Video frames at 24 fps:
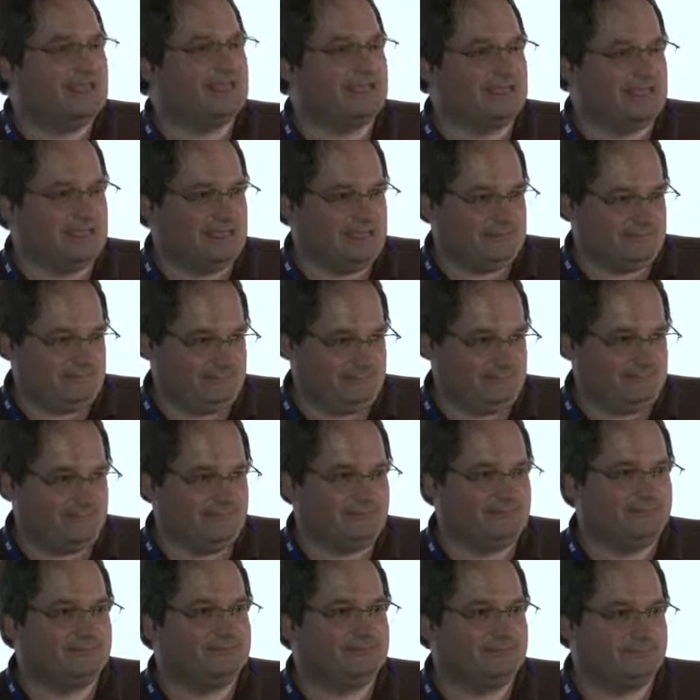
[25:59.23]
That's the same
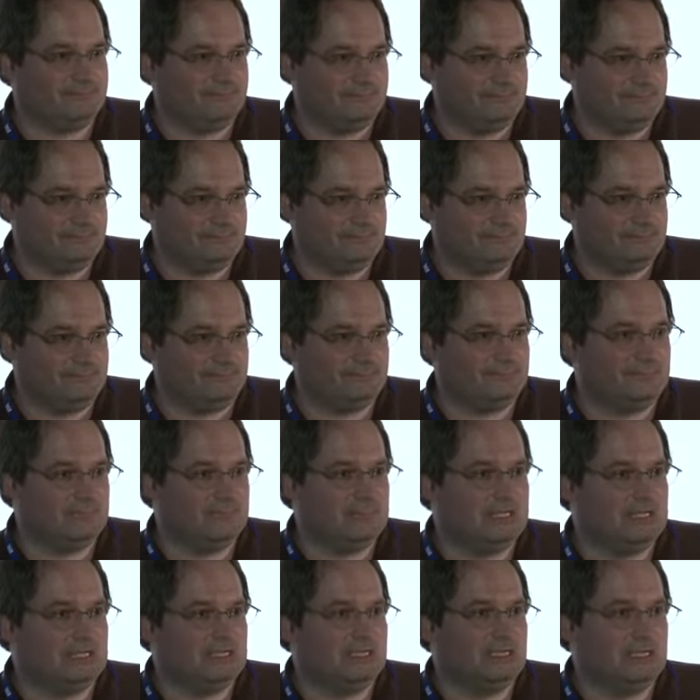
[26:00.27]
for every query,
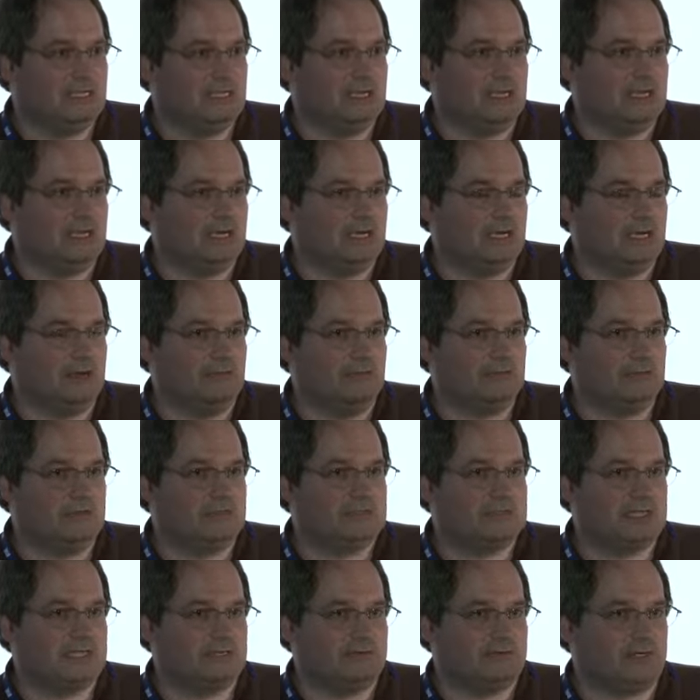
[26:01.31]
right? The
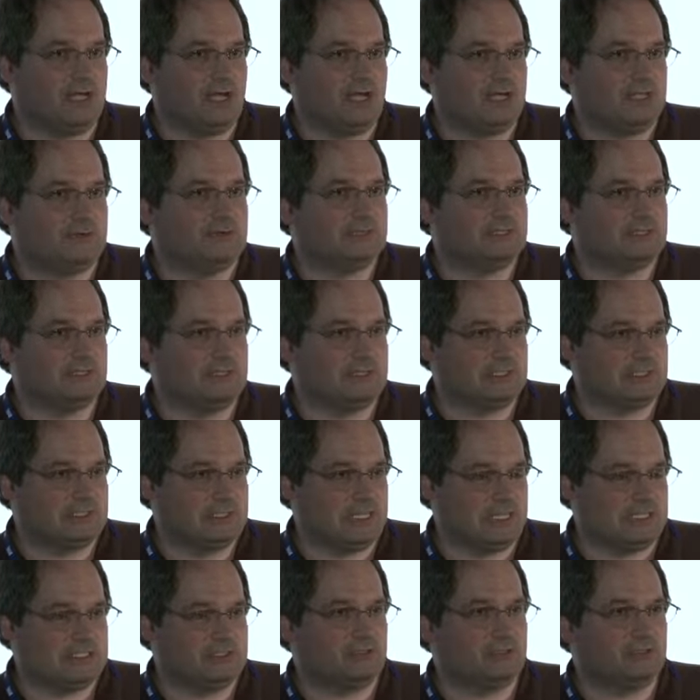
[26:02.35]
set of documents that's
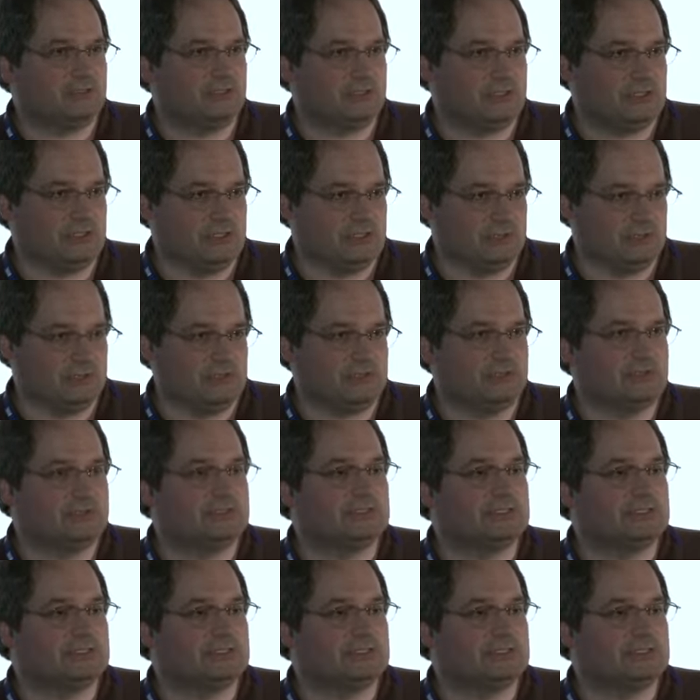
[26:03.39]
accessible to the user is